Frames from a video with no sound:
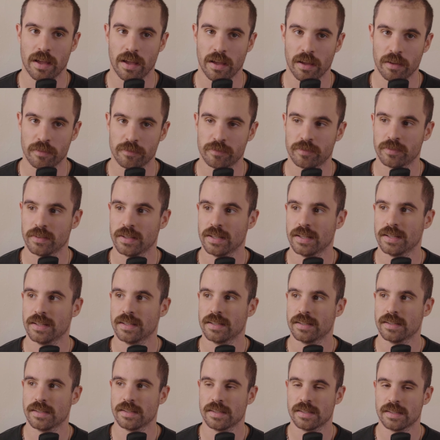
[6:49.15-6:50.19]
of
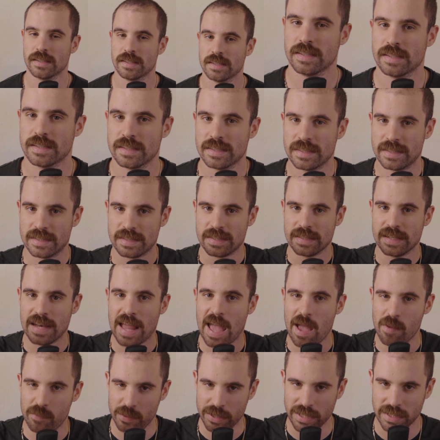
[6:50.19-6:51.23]

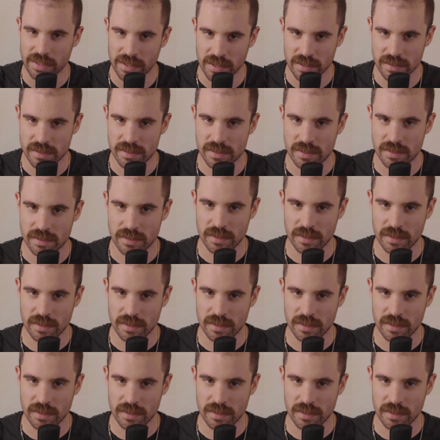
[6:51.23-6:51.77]
snappiness.